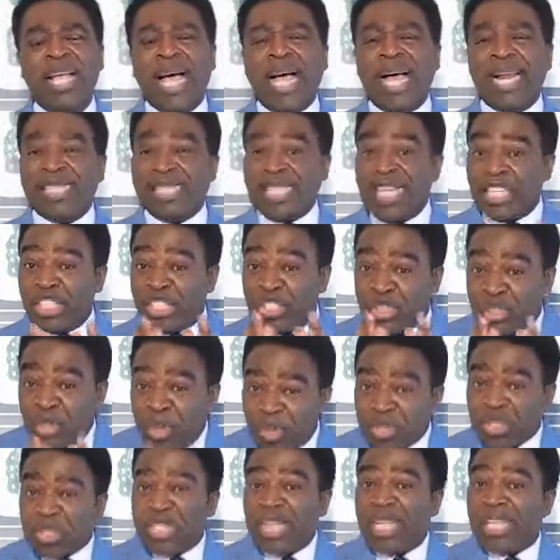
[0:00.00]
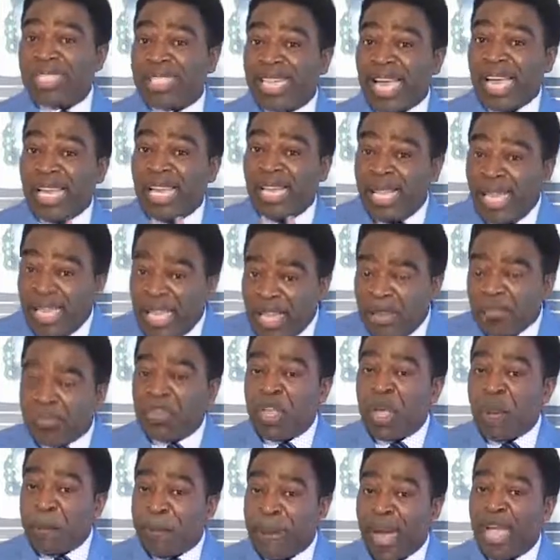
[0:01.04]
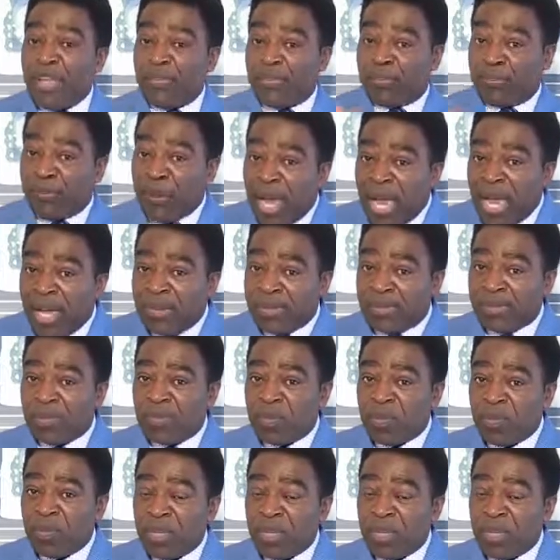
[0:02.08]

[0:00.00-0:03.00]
And the just shall live by faith.